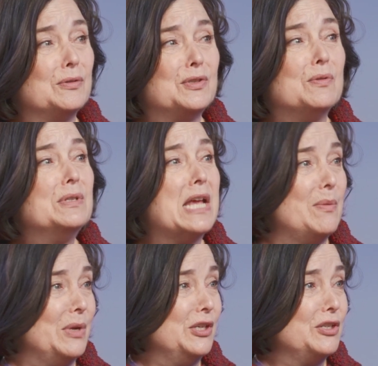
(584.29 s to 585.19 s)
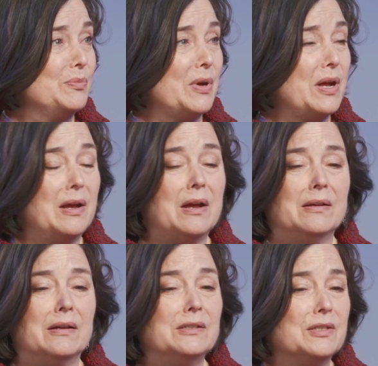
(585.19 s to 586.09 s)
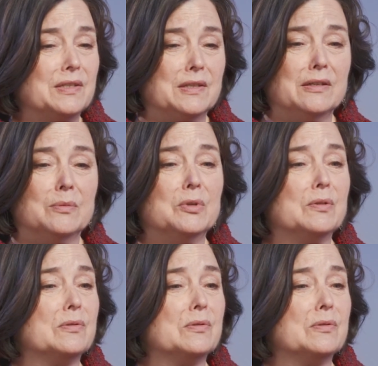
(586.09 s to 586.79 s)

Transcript: they're so damaged. But I just think